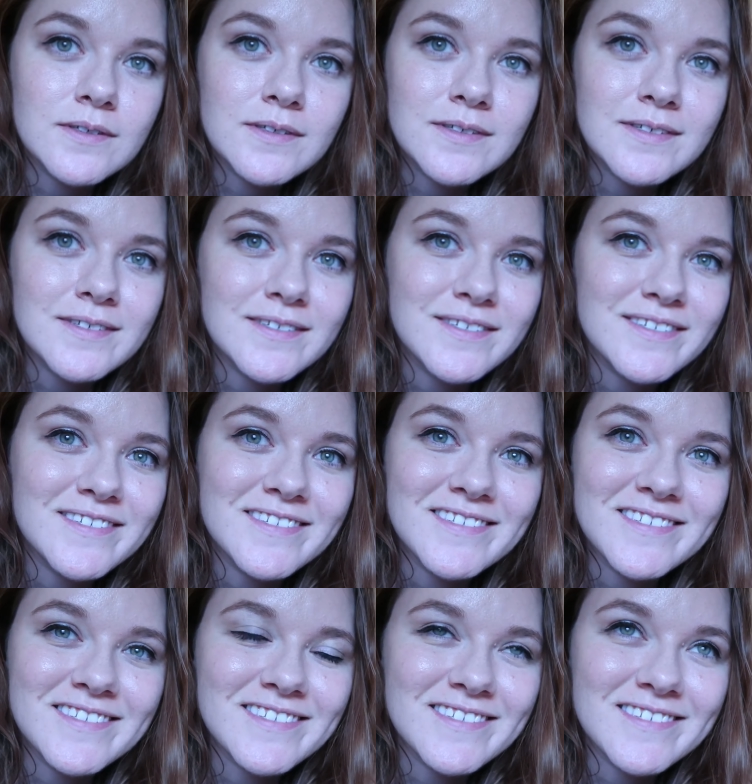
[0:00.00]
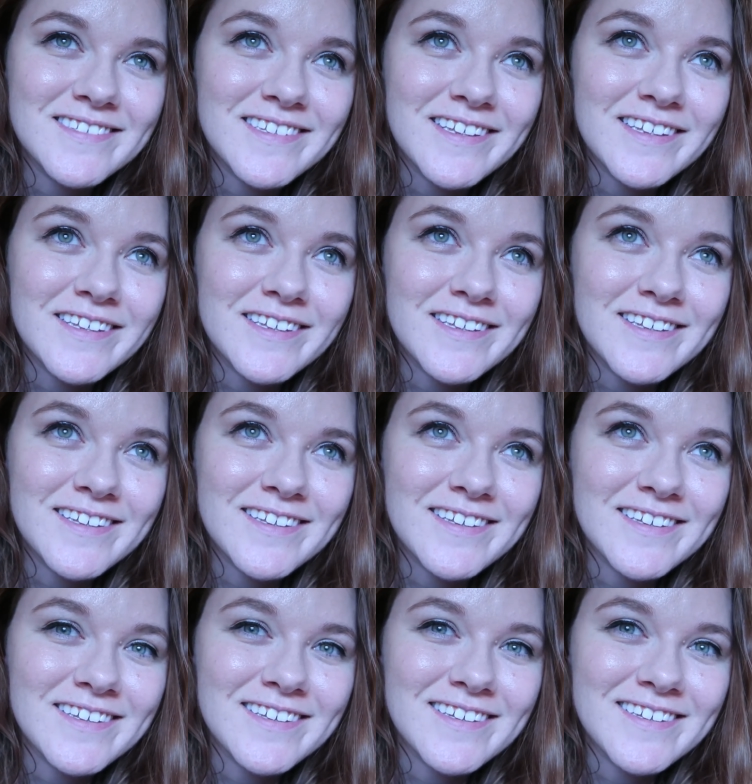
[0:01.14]

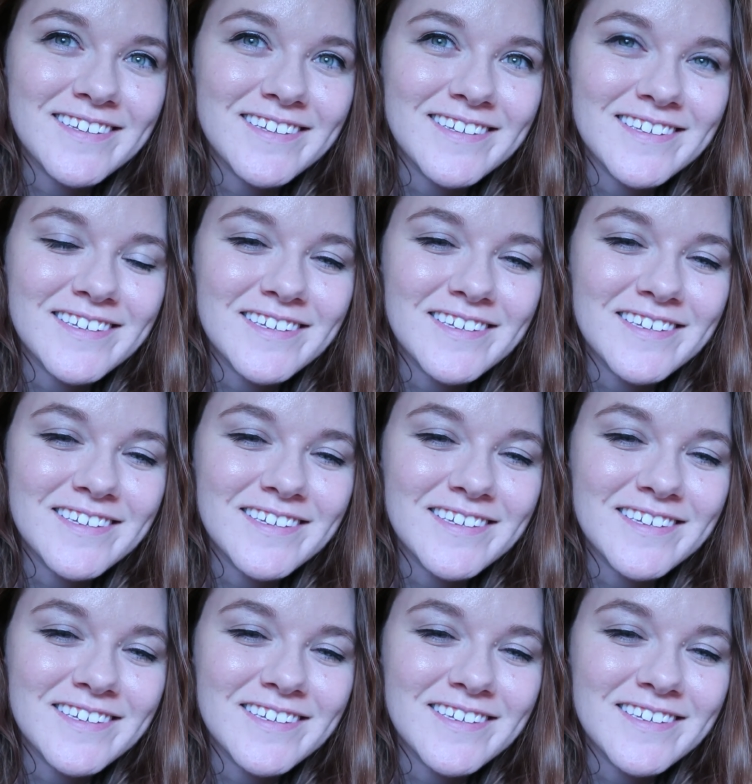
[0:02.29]
Nothing is said.